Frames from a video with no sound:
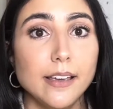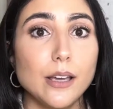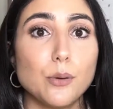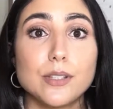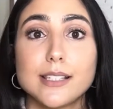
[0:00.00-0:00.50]
It
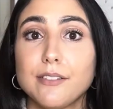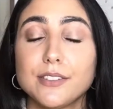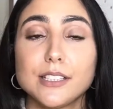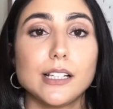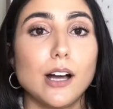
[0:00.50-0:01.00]
was
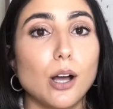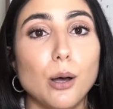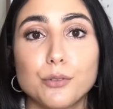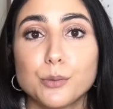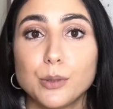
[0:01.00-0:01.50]
definitely
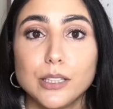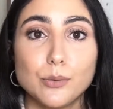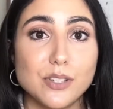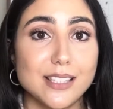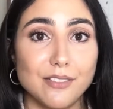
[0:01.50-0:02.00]
uncomfortable. It
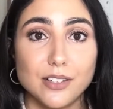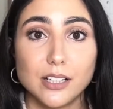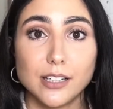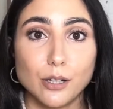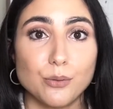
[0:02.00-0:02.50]
was
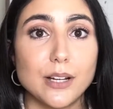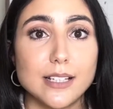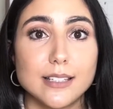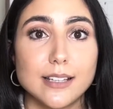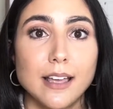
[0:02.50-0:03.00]
definitely a
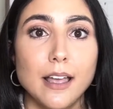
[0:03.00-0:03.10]
risk.